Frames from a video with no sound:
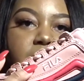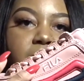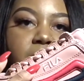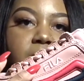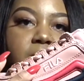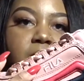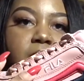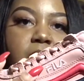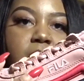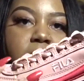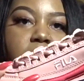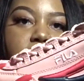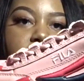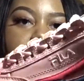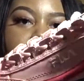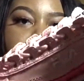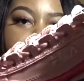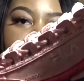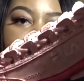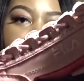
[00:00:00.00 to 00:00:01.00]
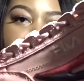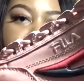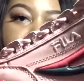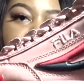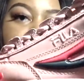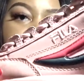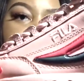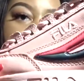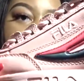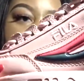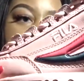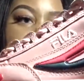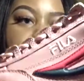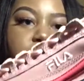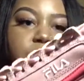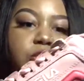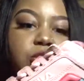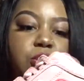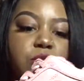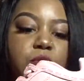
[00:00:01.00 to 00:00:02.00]
pink color. It's just like stitched in the
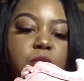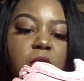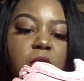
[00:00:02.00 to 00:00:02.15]
shoe.